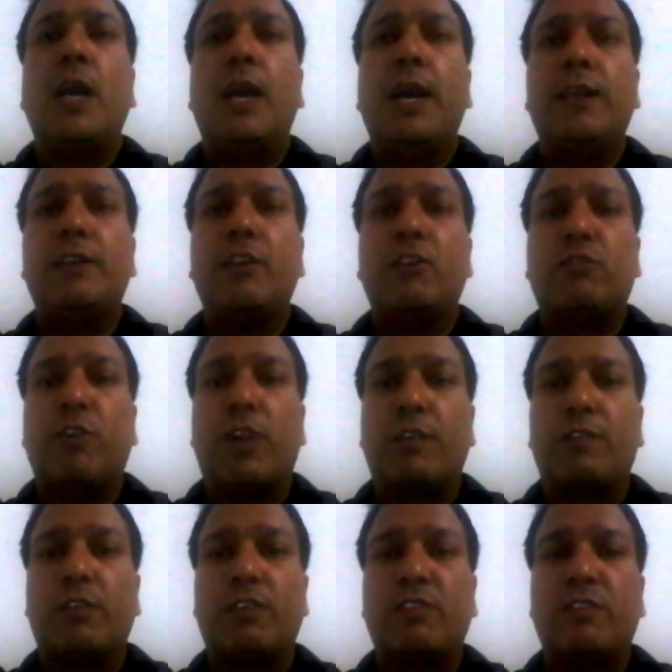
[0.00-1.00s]
It is one
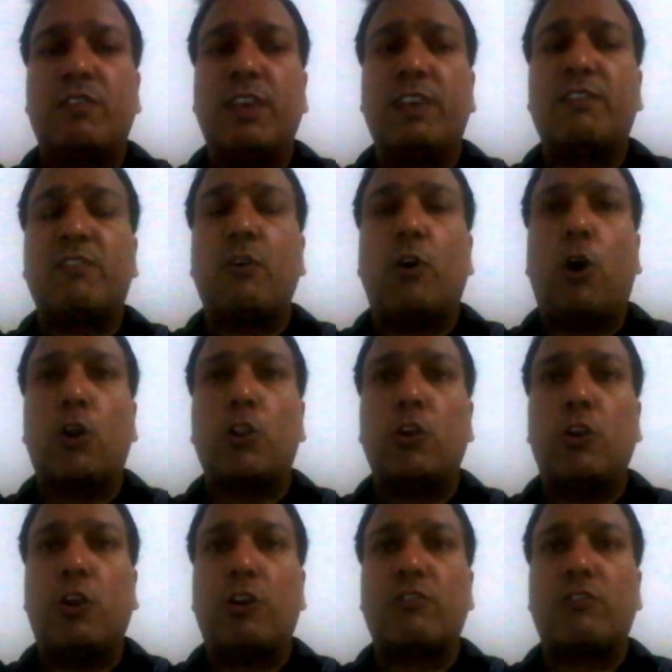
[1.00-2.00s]
of the 6
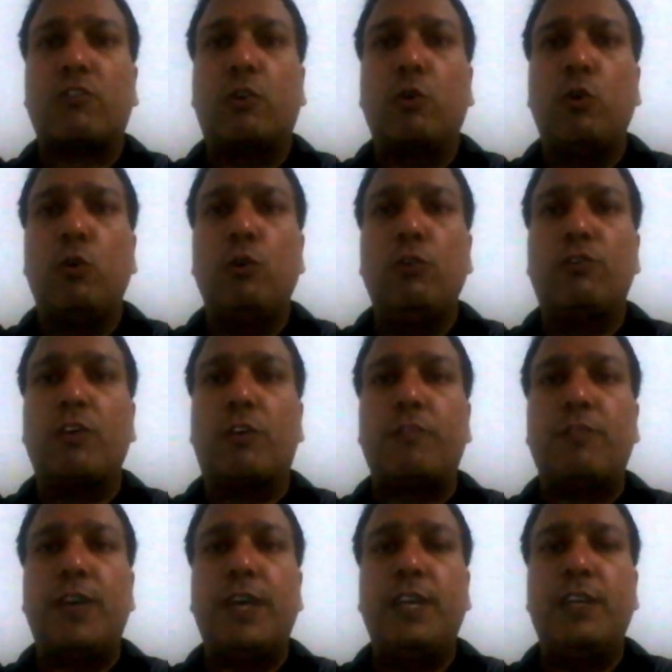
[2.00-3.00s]
orthodox schools
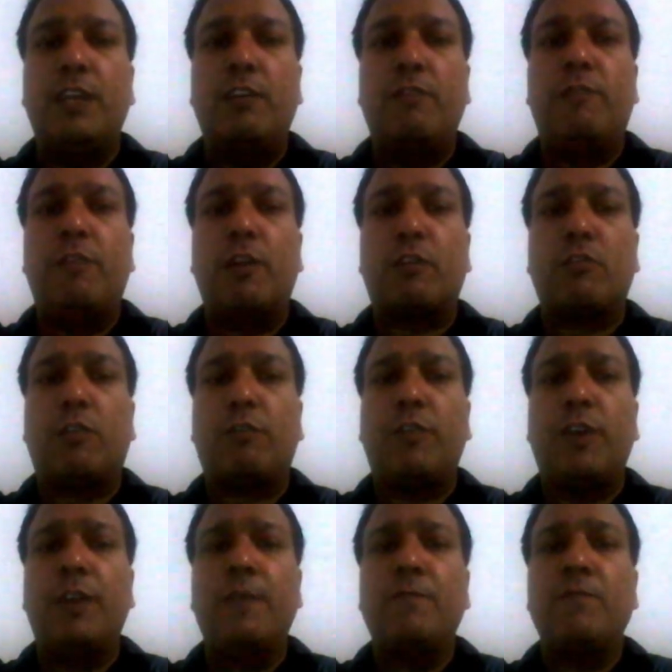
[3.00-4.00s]
of Indian
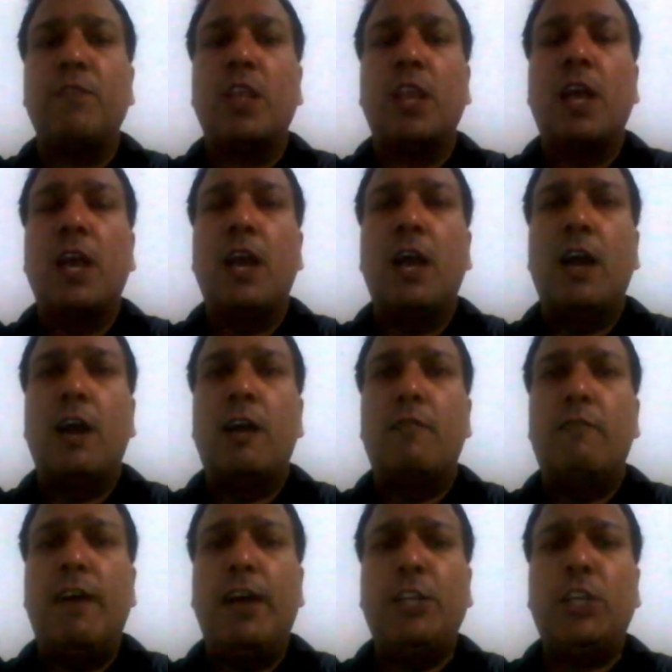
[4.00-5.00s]
philosophy.
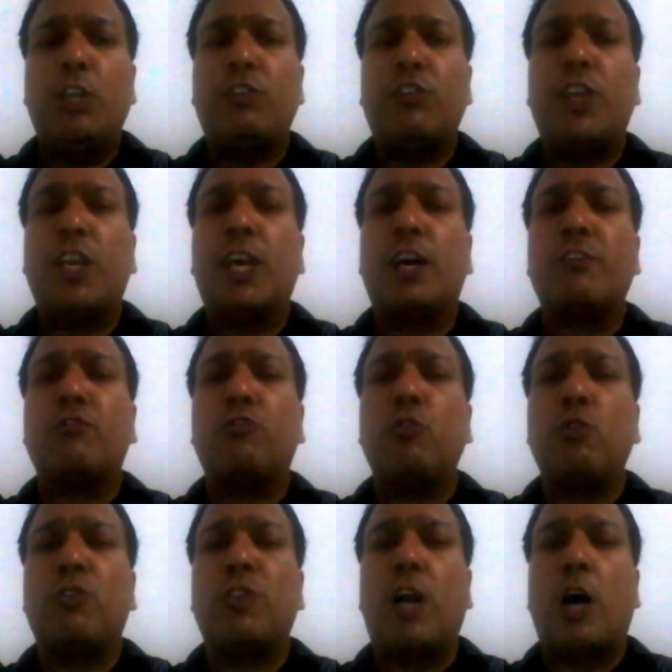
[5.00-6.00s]

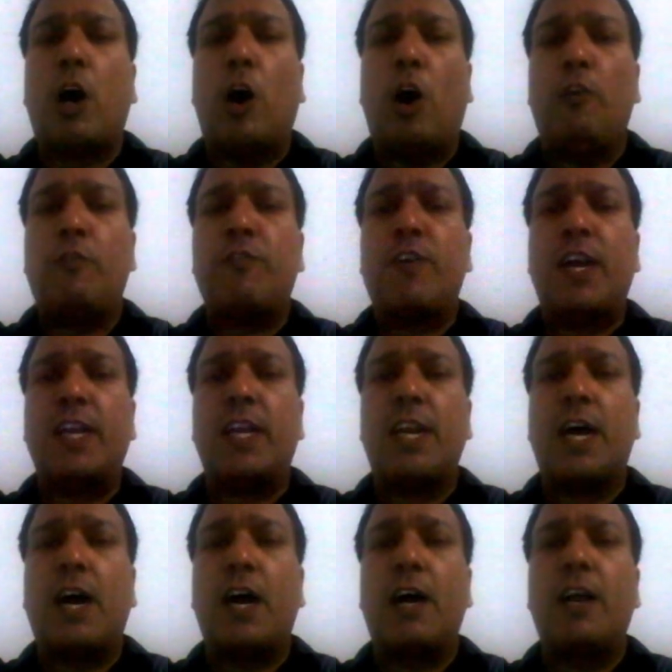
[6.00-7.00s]
Vaisesikasutra of
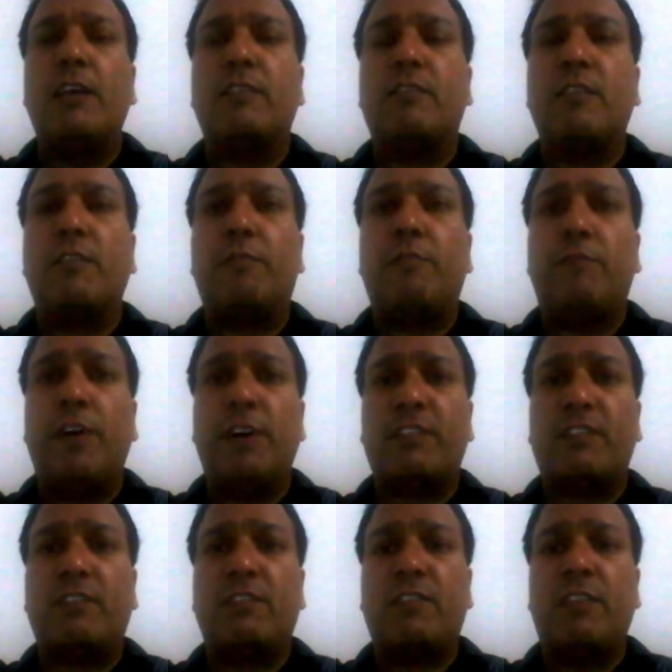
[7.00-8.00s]
Kanada is the
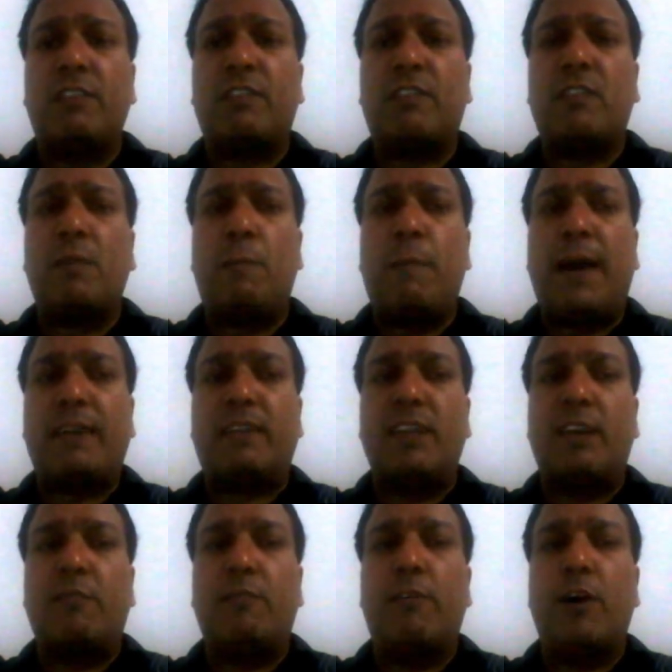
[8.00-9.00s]
first
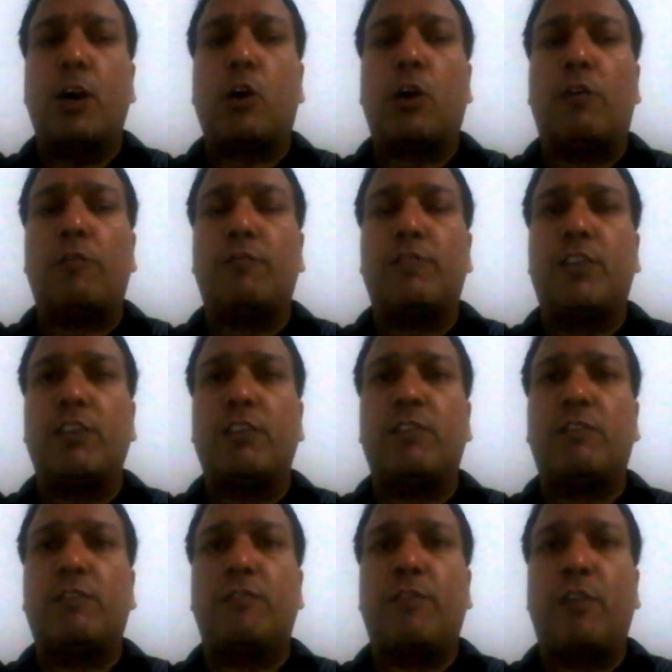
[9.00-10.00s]
systematic work of
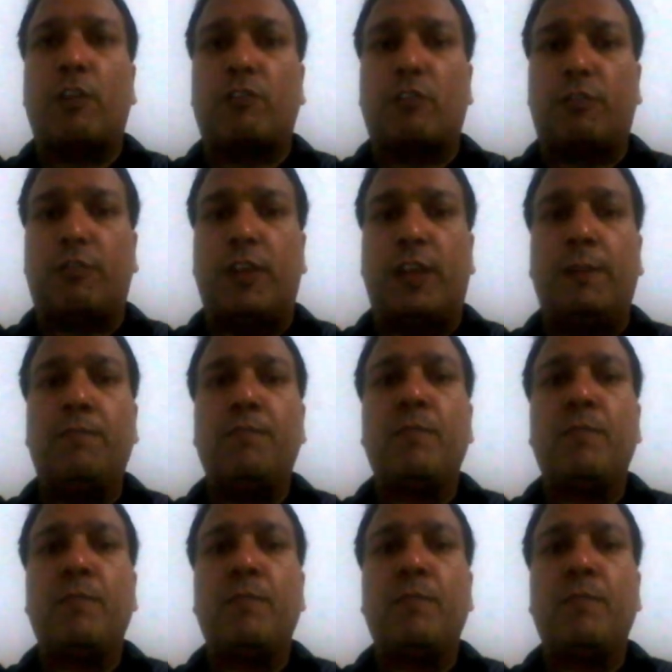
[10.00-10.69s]
this philosophy.